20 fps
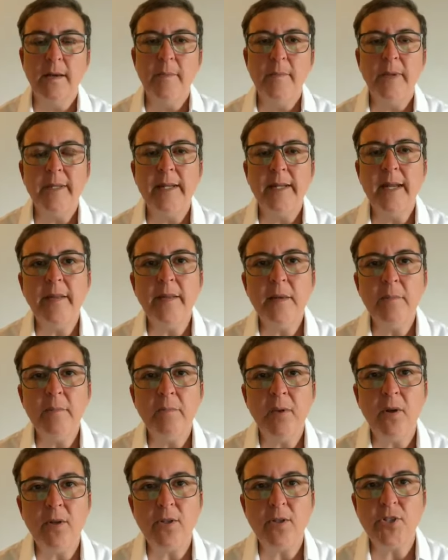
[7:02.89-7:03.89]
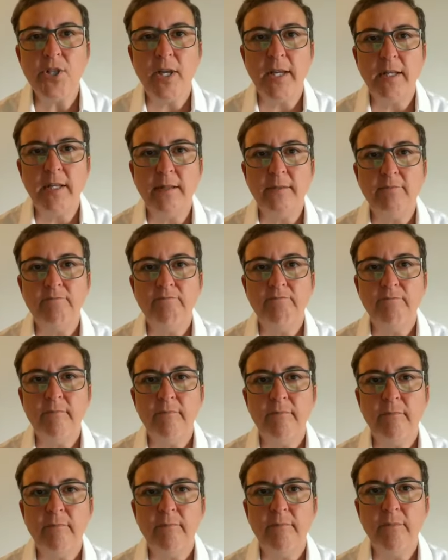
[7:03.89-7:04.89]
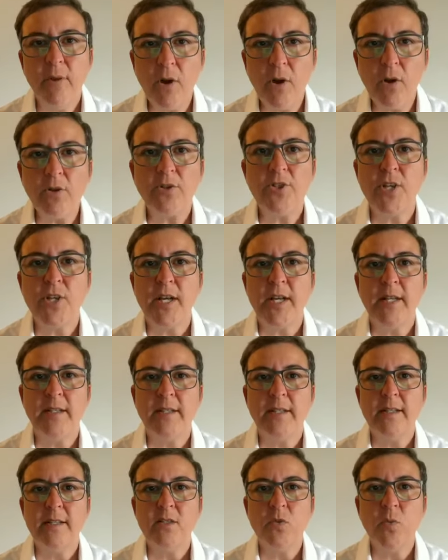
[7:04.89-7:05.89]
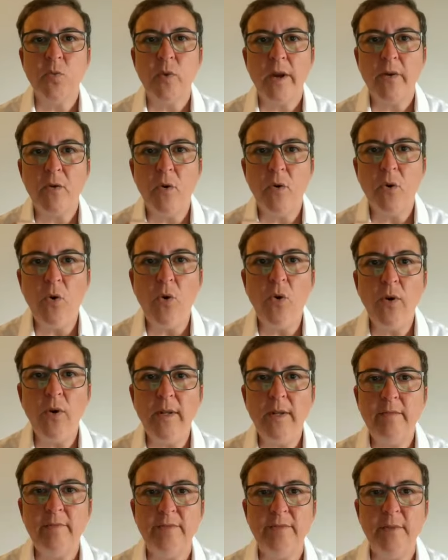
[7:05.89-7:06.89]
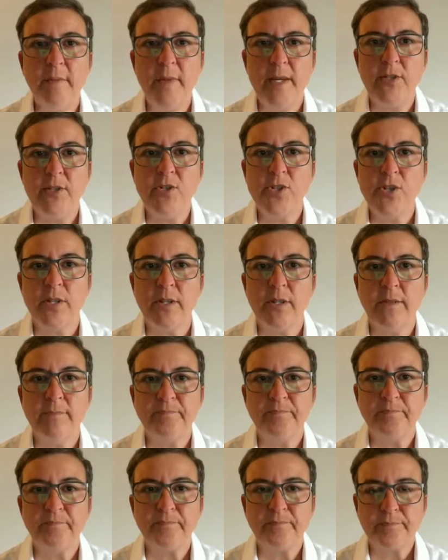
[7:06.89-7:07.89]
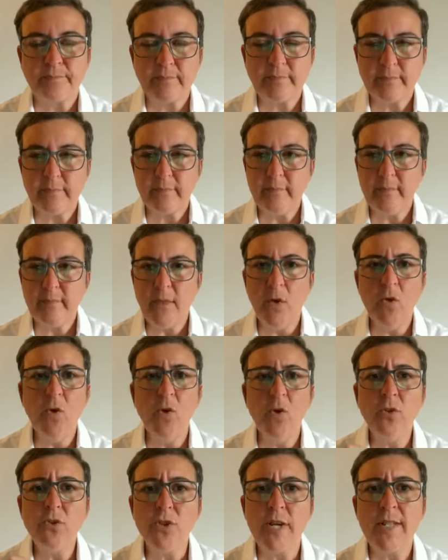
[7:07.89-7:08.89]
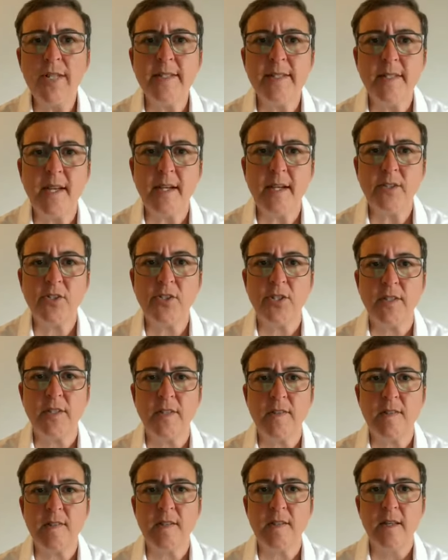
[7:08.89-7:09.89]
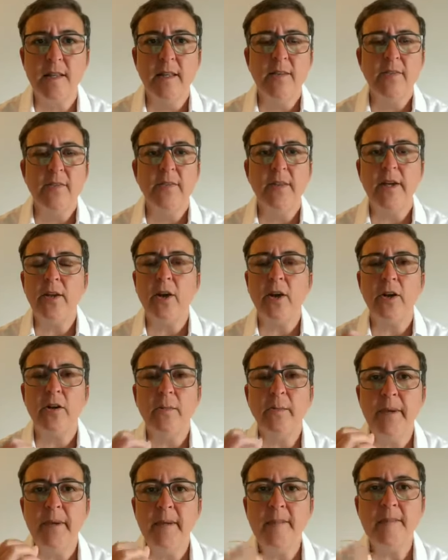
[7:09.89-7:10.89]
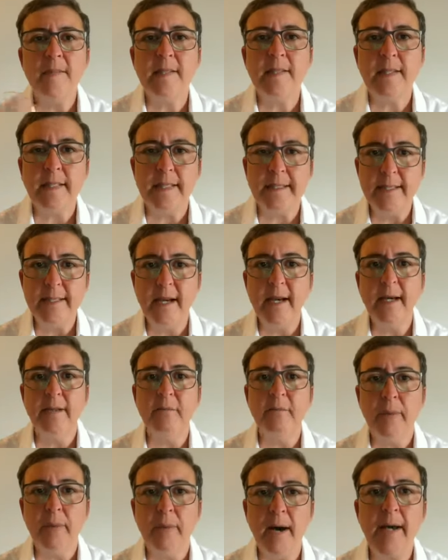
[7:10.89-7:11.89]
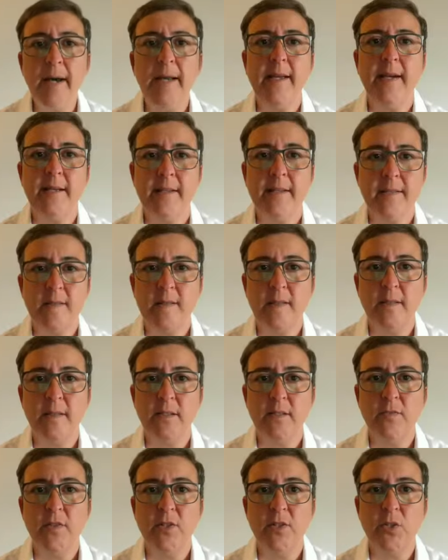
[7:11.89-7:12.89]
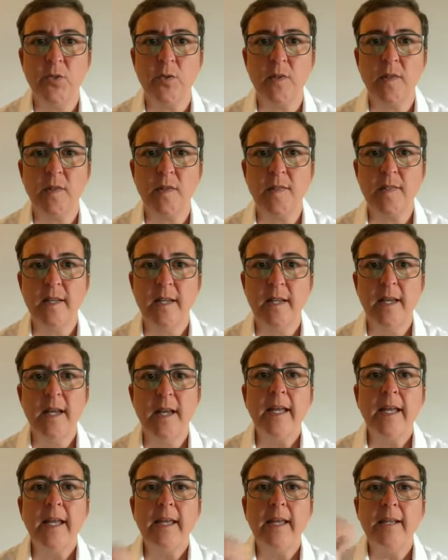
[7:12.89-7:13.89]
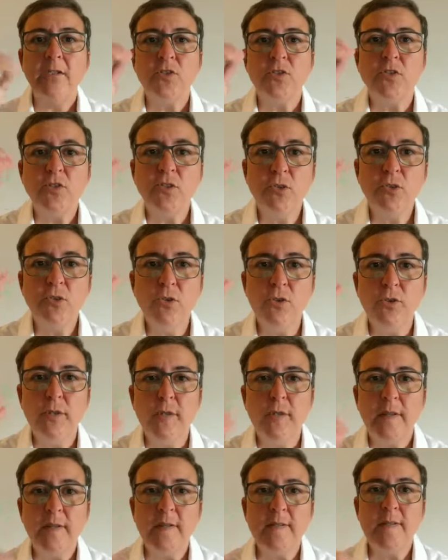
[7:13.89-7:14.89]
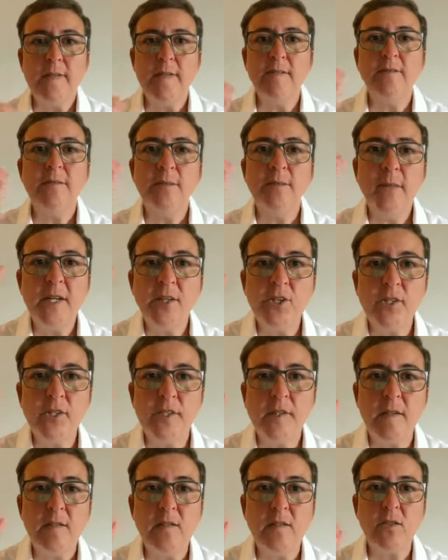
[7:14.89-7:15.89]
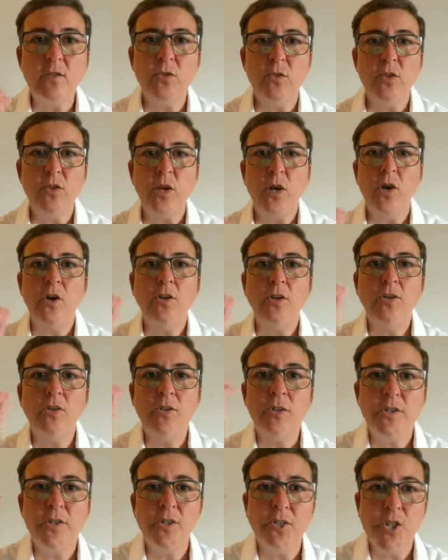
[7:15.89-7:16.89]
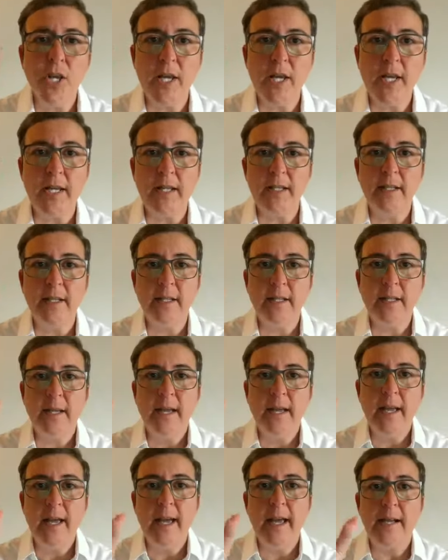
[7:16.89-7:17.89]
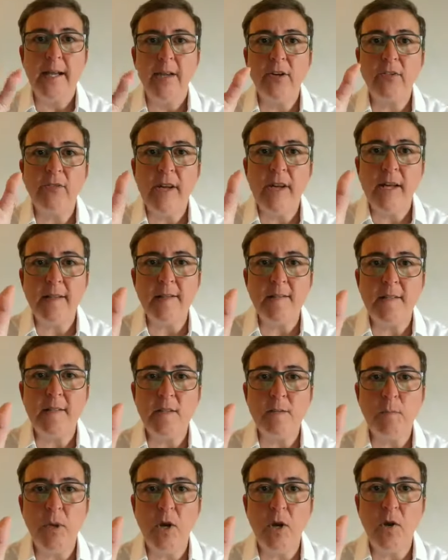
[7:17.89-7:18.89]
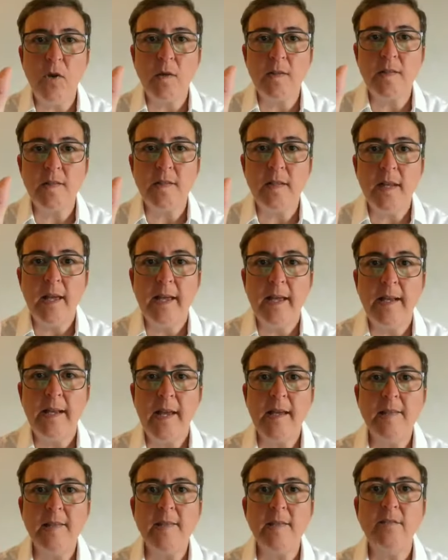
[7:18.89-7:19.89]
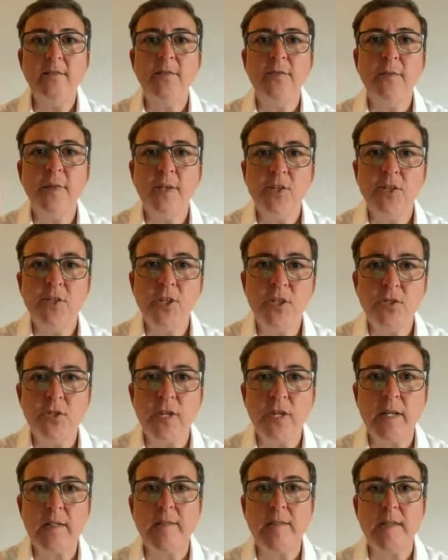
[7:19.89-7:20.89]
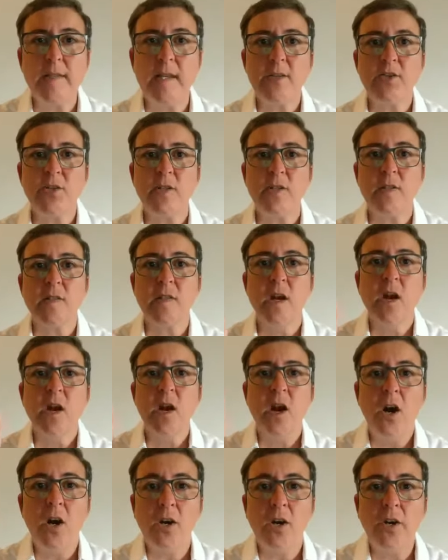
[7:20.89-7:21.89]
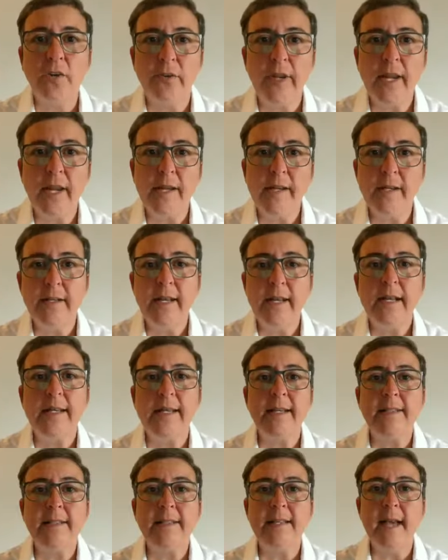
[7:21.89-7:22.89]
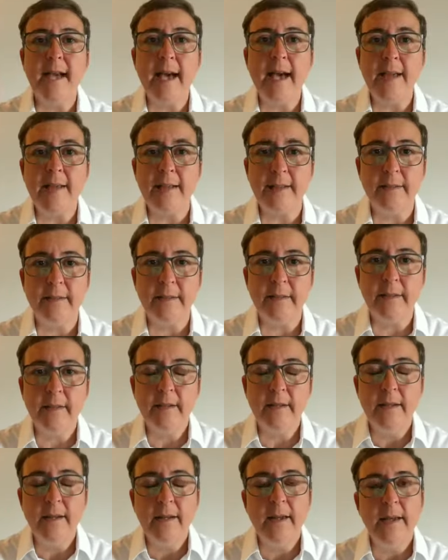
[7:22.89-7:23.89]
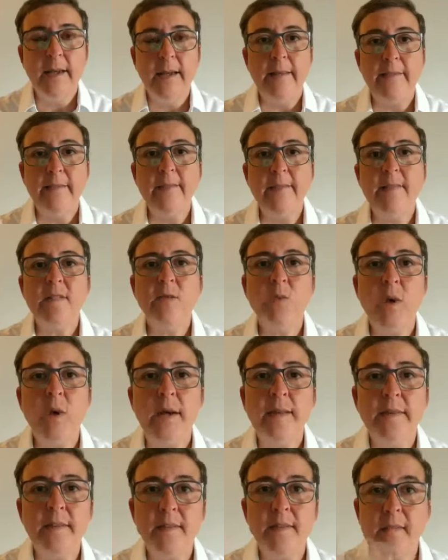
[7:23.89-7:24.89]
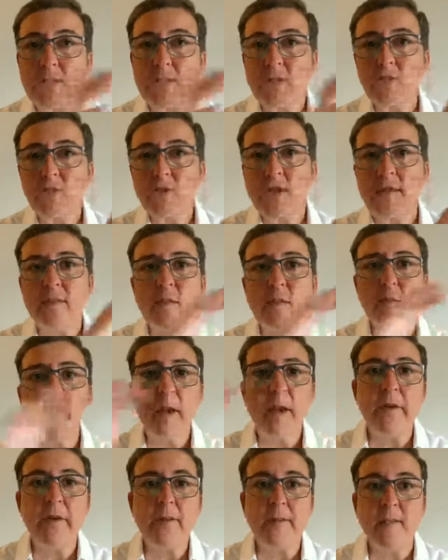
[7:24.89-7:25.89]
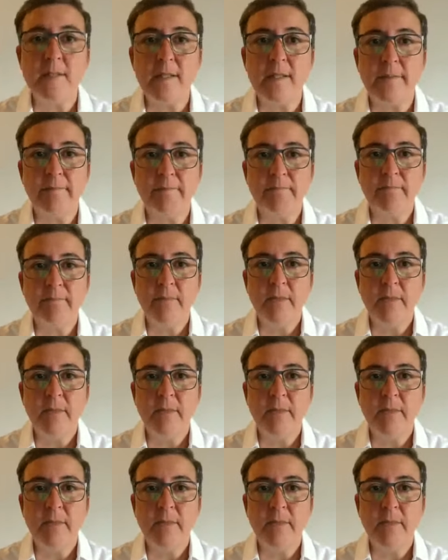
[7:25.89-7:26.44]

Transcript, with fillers: But now that blockchain, blockchain is where all information, all transactions that are basically done by us individuals get stored. This information gets stored onto the chain and creates these blocks. And as information and transactions are created, it gets added and this is why there's, there's transparency.